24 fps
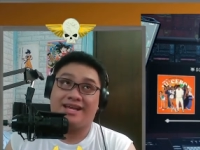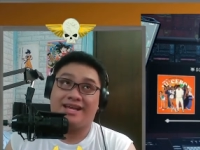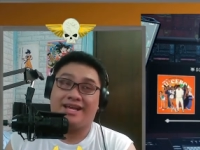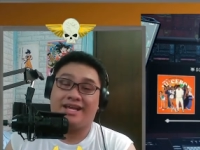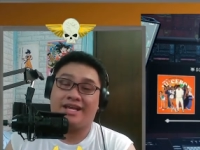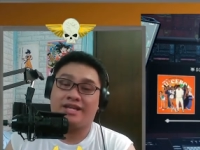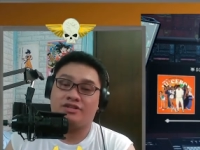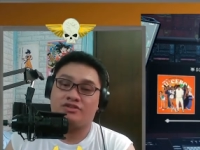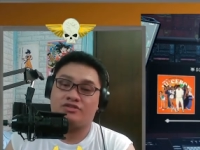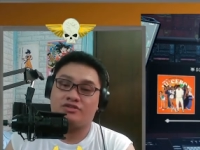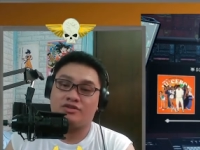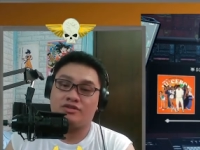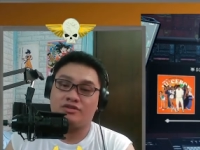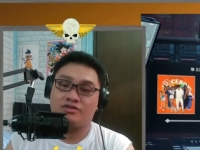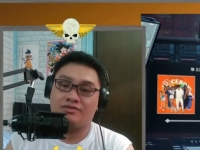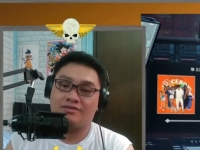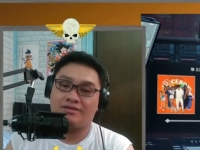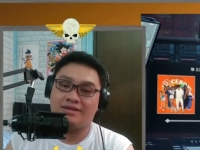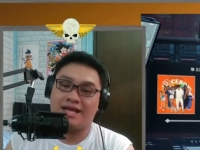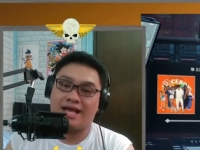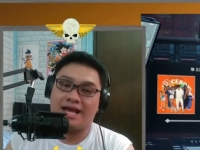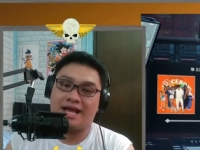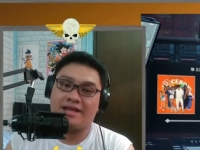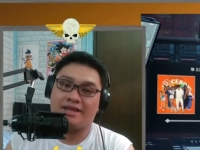In truth,
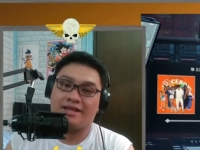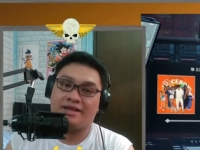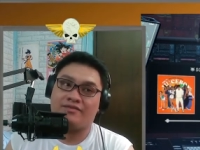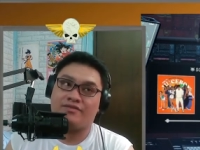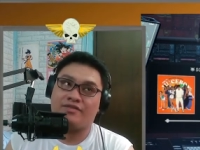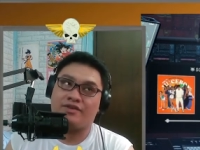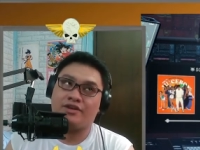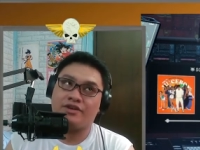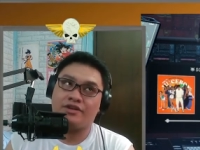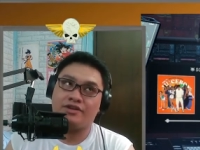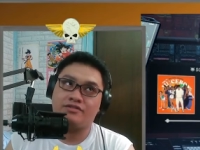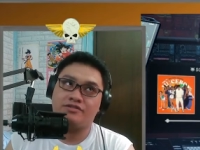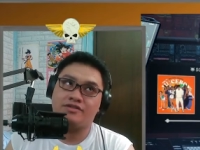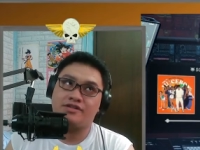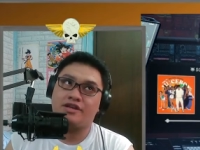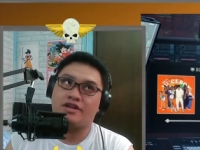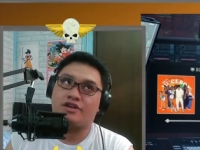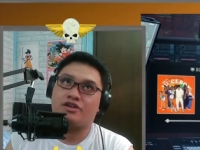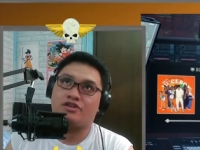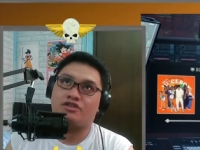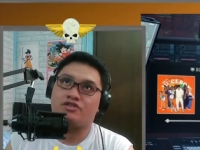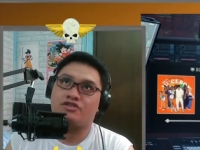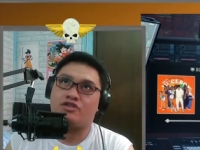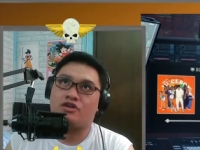that if you're using a
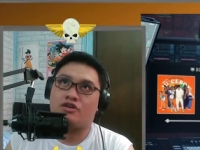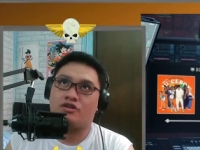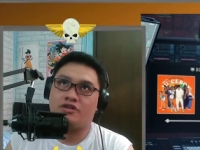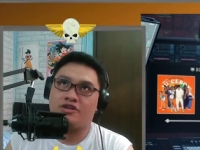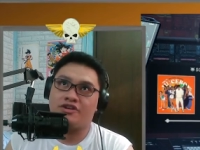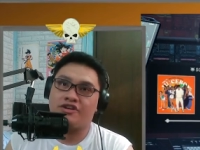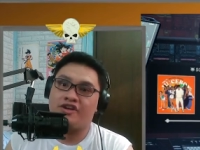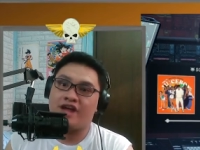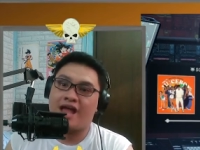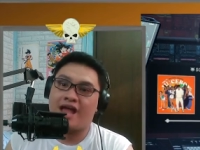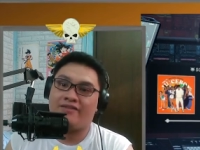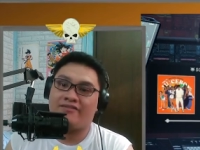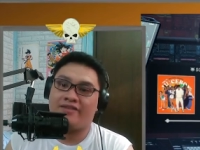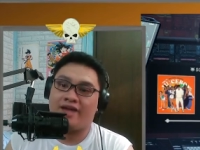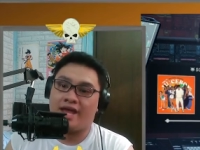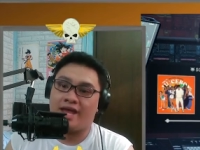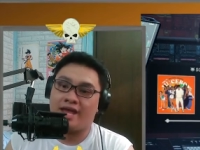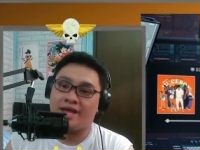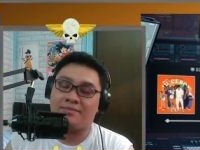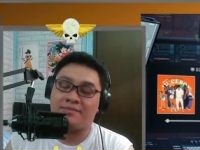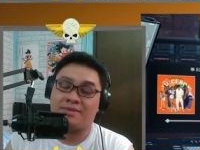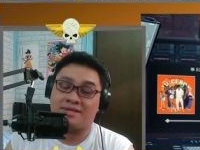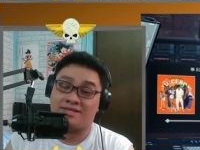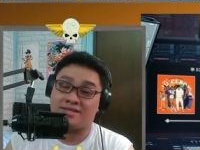controller, you have
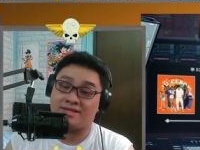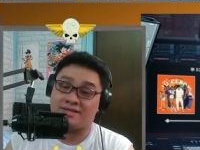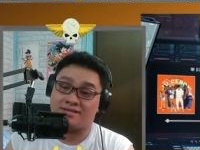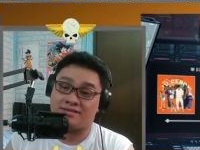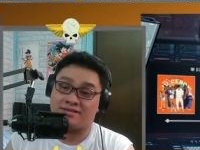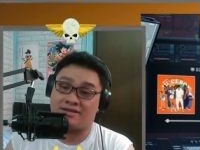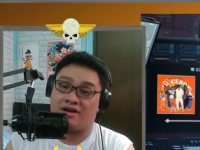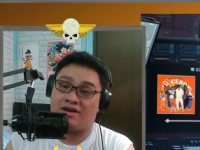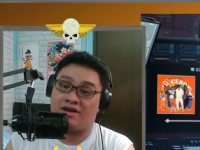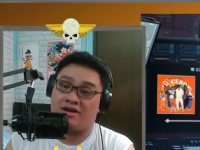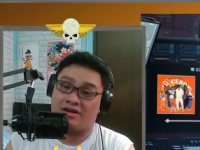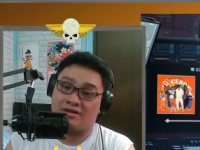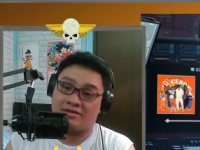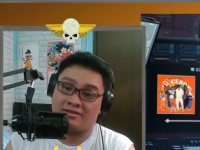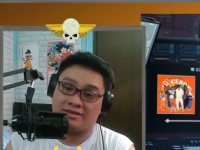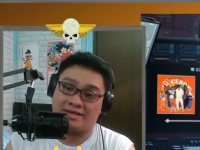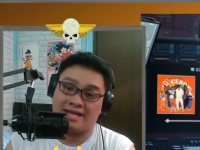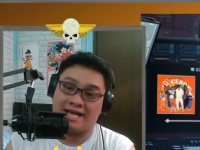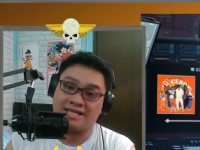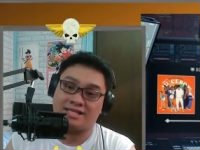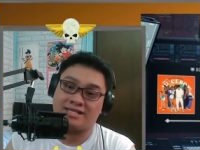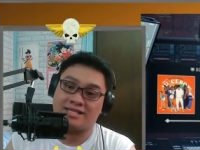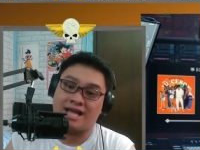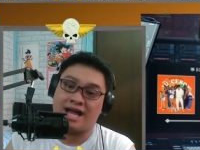aim assist on.
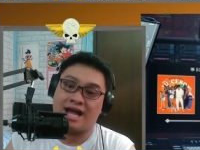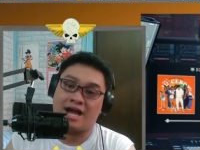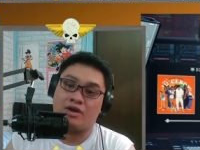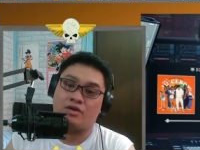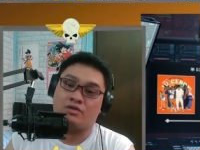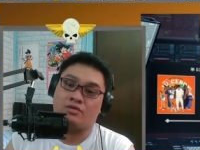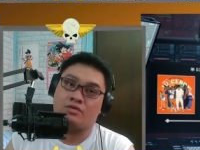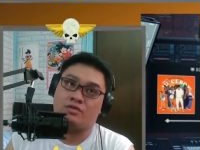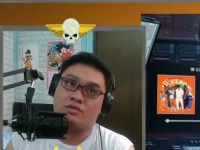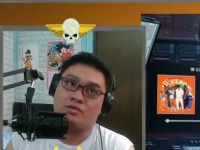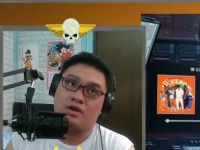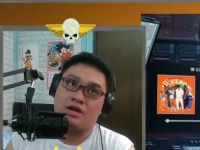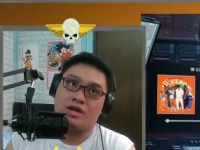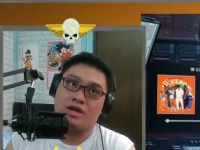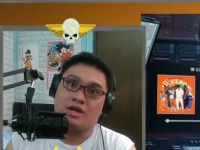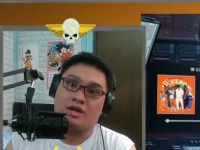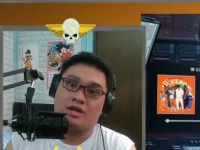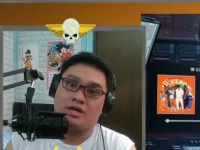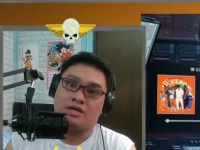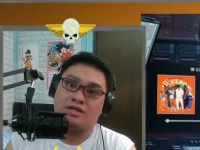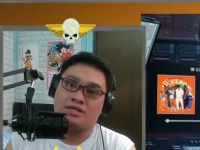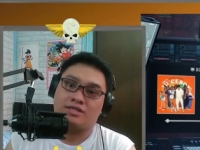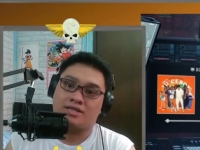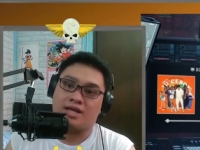That's how
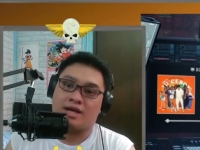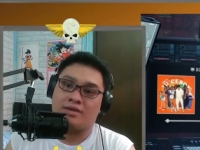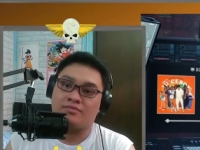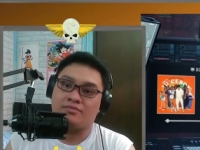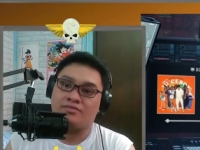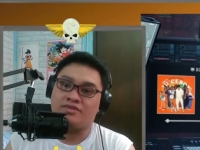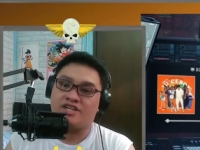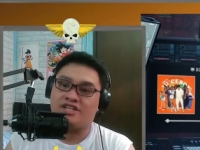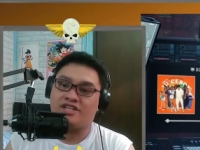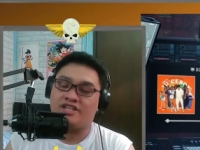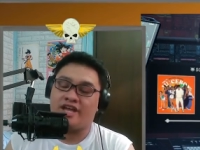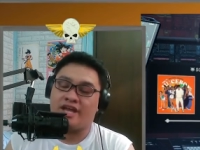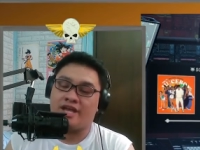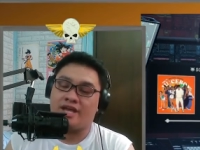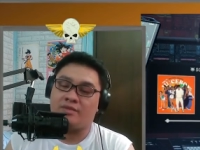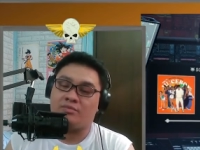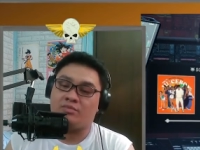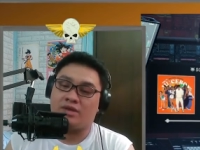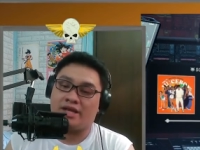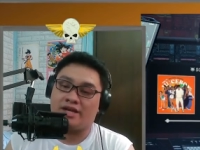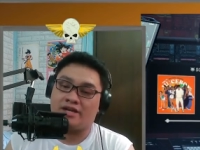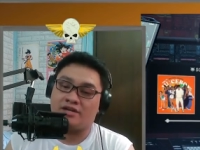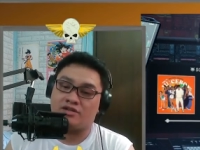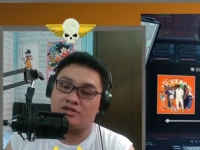some GTA
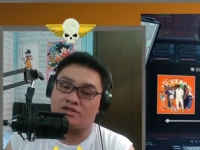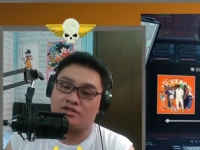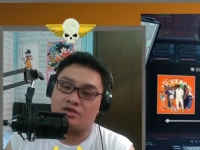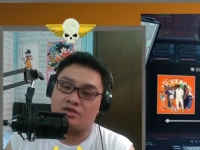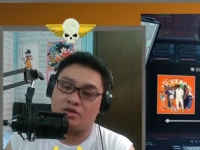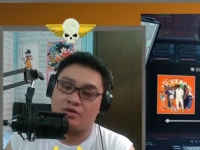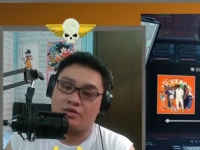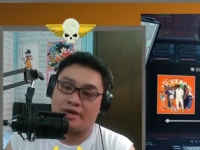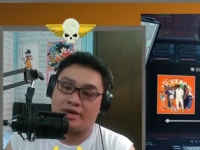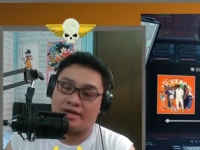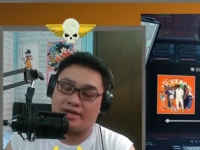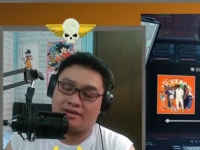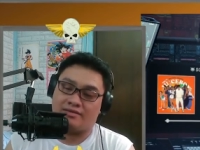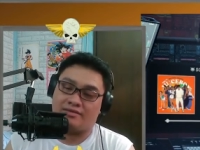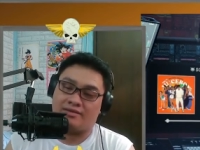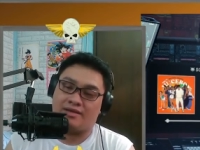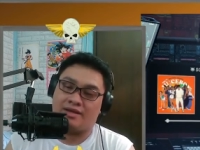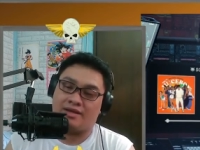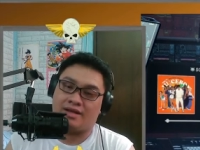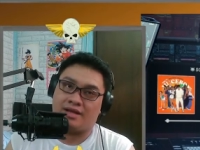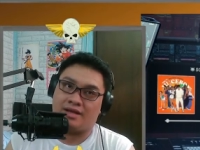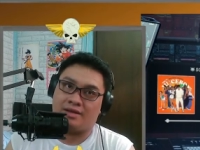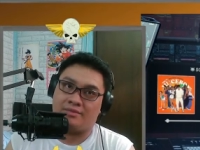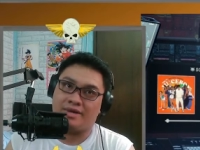players do it.
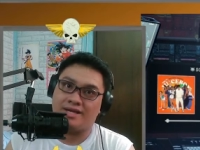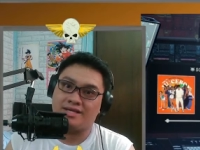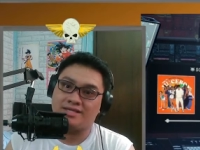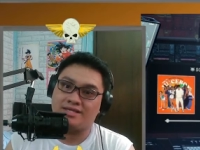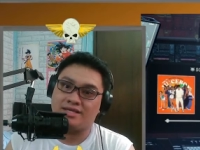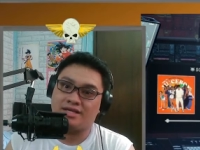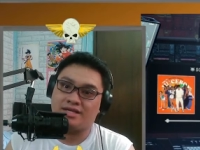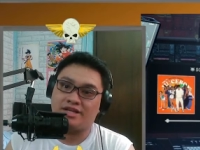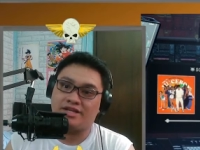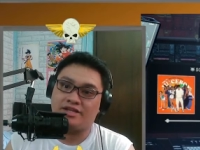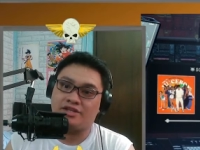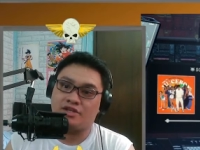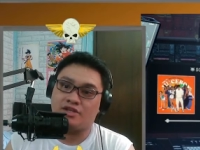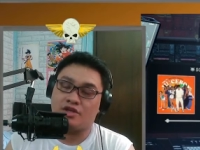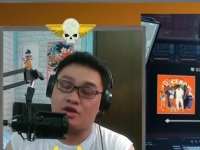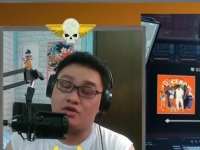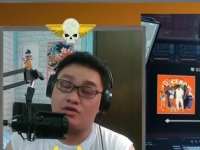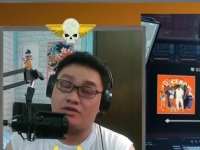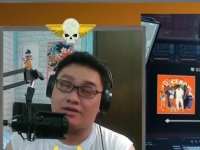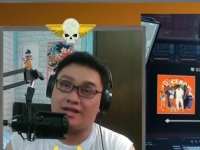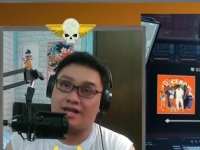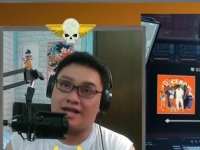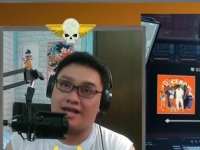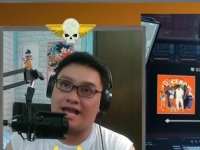Uh, basically,
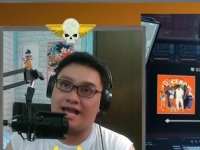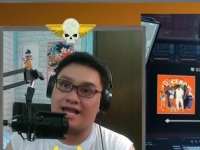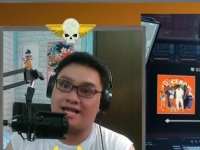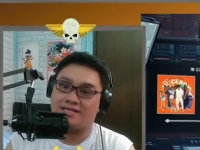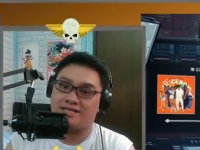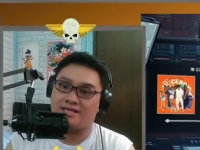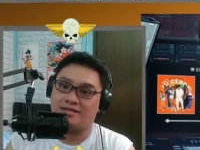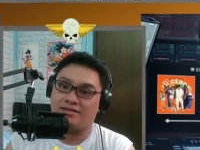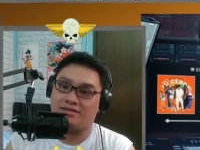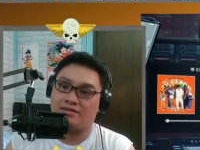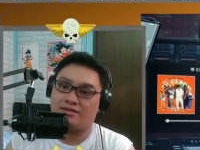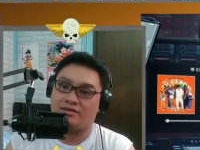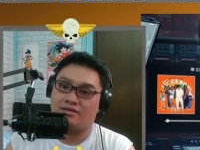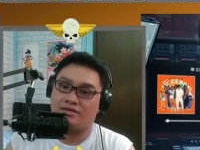Nogla has it.